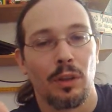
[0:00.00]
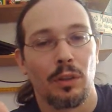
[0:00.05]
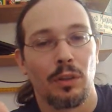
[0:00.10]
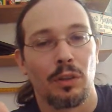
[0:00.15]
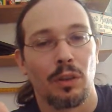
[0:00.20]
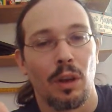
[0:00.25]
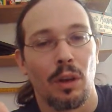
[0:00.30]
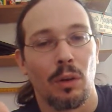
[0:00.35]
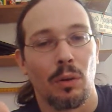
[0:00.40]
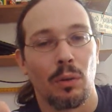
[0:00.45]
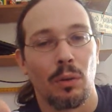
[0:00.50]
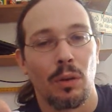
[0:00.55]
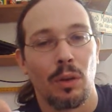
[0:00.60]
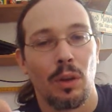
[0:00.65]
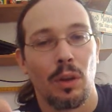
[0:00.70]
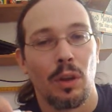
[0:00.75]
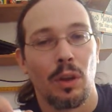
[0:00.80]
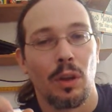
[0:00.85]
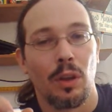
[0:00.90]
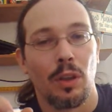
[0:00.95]
So
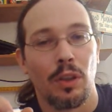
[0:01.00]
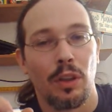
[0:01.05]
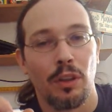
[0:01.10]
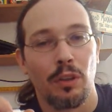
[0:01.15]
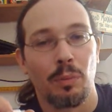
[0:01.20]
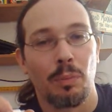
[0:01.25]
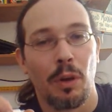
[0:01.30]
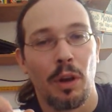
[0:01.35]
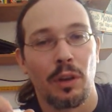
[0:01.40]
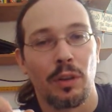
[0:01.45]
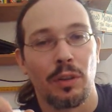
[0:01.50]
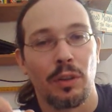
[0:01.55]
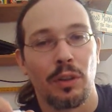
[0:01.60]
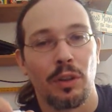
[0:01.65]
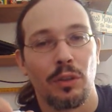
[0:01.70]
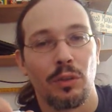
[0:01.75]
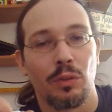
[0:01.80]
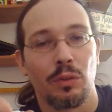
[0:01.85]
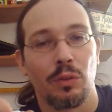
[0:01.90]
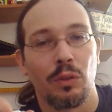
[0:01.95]
this
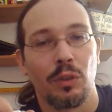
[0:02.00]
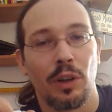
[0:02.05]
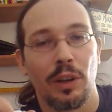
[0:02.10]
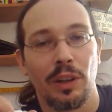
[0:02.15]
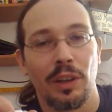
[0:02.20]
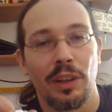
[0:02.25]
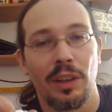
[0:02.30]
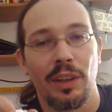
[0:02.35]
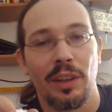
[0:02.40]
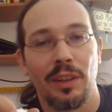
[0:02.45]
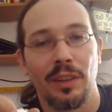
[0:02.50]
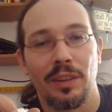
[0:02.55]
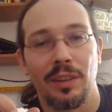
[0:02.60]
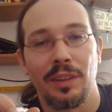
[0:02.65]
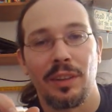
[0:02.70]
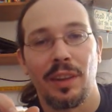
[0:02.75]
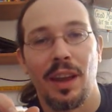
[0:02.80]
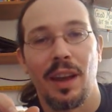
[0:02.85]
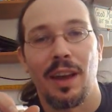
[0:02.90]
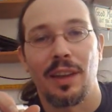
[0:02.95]
button is really
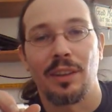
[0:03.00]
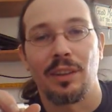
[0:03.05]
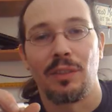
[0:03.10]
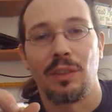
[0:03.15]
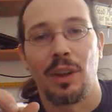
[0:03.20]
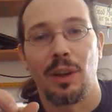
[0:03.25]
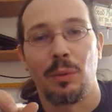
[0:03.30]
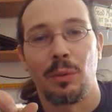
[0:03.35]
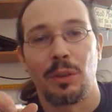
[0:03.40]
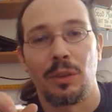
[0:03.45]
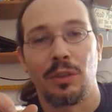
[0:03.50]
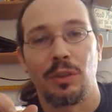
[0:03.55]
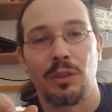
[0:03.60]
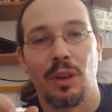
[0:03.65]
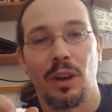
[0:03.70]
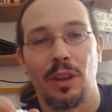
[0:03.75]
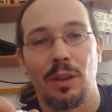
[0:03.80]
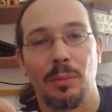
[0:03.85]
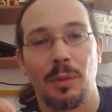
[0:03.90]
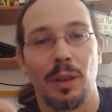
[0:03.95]
easy to activate with the
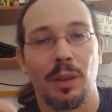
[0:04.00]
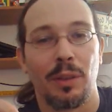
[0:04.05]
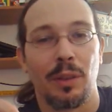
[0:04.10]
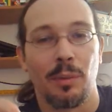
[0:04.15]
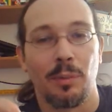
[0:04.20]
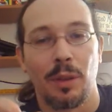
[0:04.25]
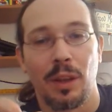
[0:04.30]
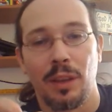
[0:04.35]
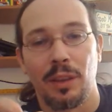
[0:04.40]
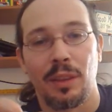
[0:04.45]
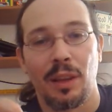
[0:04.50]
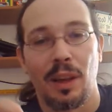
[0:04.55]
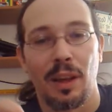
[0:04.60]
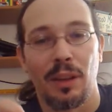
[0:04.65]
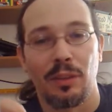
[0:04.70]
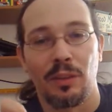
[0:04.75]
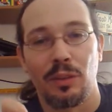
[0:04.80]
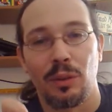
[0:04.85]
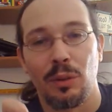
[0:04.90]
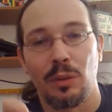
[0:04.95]
side of my thumb like
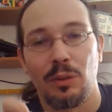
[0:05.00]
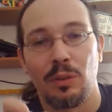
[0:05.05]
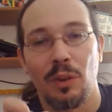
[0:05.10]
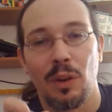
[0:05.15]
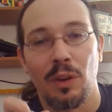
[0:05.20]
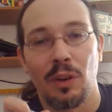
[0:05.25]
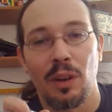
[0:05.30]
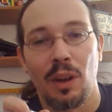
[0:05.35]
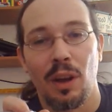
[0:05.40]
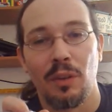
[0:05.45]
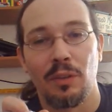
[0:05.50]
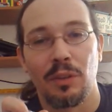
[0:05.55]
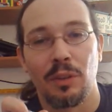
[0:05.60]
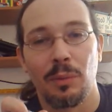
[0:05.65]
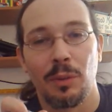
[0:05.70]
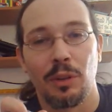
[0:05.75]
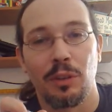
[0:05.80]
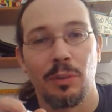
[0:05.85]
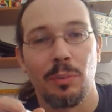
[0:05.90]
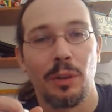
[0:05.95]
that. So it's very
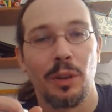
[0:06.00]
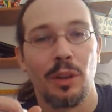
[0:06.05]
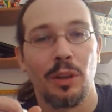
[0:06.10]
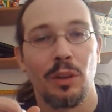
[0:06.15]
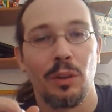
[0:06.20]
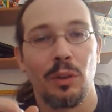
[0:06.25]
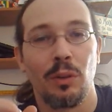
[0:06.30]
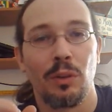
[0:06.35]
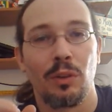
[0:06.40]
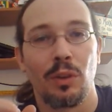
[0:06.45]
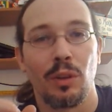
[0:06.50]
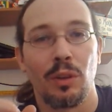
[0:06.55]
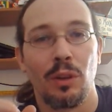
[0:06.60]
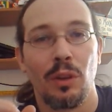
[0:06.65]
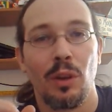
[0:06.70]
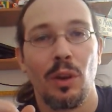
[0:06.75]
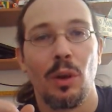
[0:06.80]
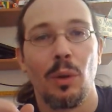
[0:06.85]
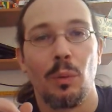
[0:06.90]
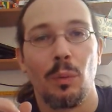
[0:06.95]
comfortable to me to use it
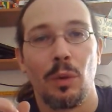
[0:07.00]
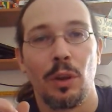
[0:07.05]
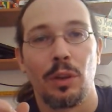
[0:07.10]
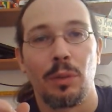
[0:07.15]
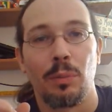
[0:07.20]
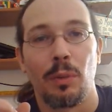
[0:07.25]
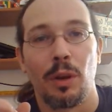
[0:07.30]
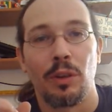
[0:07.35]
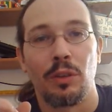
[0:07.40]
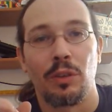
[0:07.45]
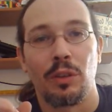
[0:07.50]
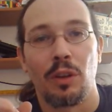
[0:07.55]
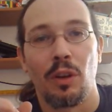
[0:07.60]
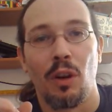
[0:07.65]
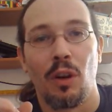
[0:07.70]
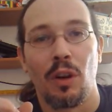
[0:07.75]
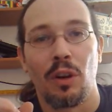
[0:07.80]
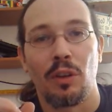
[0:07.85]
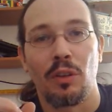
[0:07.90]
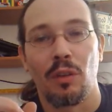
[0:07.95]
with my
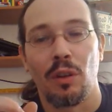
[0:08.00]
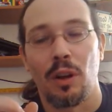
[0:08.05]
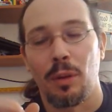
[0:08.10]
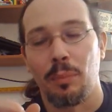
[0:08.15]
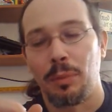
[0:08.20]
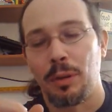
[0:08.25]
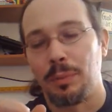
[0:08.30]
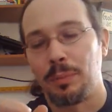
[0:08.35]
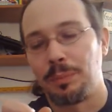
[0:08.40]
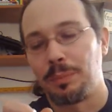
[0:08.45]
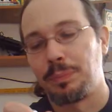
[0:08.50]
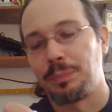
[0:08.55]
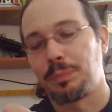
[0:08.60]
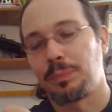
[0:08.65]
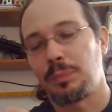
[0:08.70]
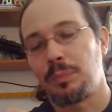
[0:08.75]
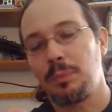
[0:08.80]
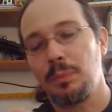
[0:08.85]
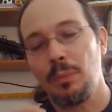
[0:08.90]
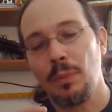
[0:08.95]
cigar grip.
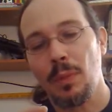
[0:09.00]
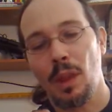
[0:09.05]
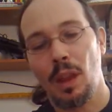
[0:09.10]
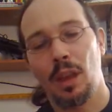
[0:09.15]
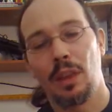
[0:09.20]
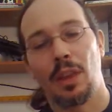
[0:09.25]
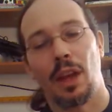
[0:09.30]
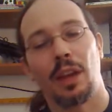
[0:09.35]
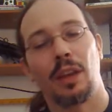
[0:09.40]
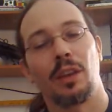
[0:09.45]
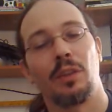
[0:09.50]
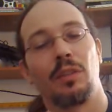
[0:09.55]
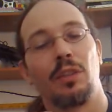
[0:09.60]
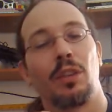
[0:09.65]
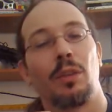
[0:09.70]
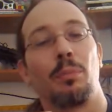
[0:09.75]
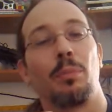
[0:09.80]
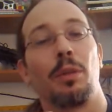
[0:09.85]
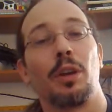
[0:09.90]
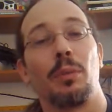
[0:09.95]
That
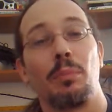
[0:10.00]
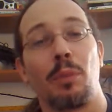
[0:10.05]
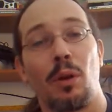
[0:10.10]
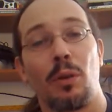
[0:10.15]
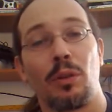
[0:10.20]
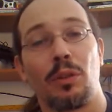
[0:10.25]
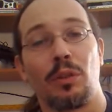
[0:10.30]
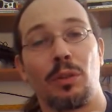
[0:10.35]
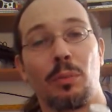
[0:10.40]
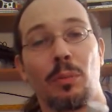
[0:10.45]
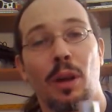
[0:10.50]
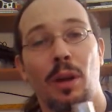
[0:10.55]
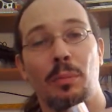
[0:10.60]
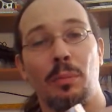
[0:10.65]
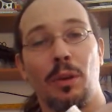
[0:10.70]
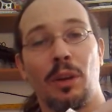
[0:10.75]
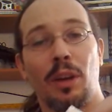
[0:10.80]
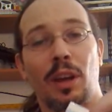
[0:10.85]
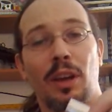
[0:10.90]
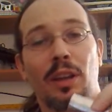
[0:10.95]
gives it a big bonus in my
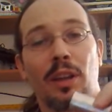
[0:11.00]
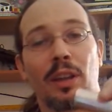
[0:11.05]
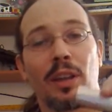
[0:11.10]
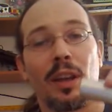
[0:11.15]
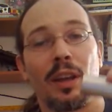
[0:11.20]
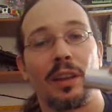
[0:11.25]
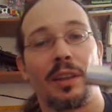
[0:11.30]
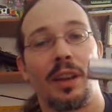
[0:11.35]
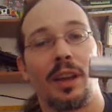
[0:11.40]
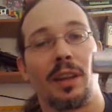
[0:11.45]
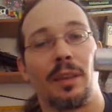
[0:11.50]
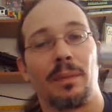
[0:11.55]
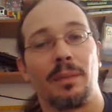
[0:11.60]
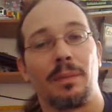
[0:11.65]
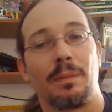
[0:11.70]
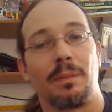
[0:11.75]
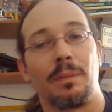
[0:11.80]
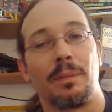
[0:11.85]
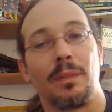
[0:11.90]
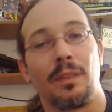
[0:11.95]
book, and I like that.
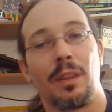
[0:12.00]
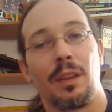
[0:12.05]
